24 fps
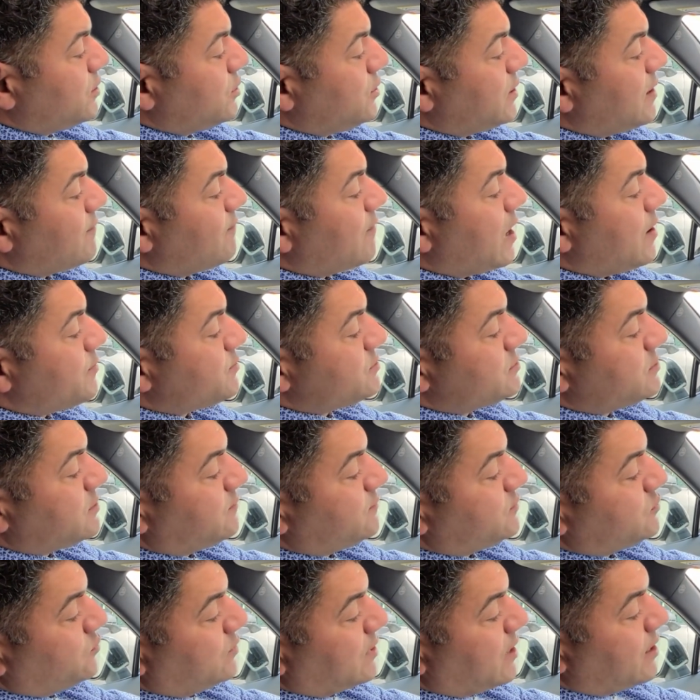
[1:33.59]
You have options
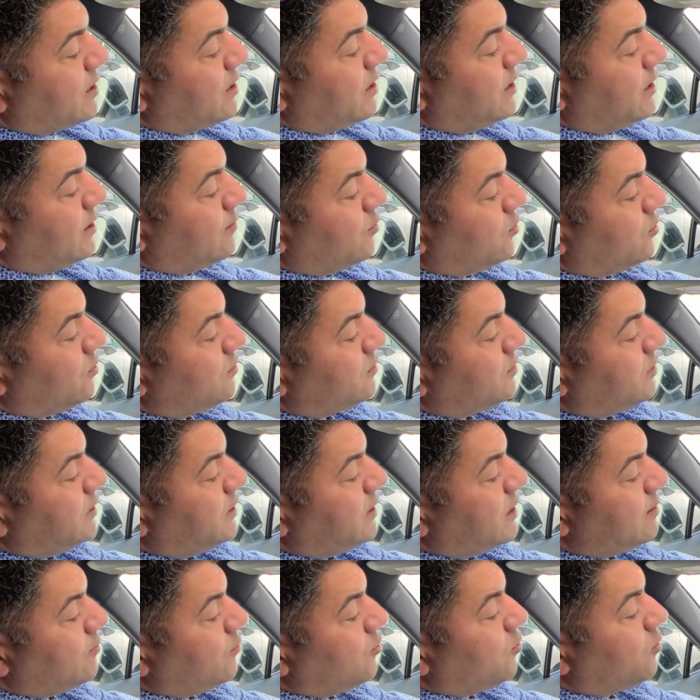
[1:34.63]
of do not enable,
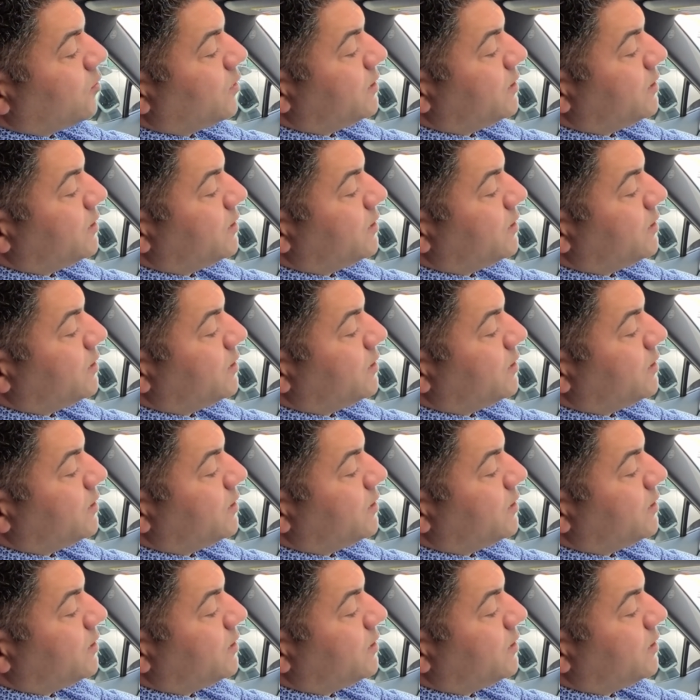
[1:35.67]
enable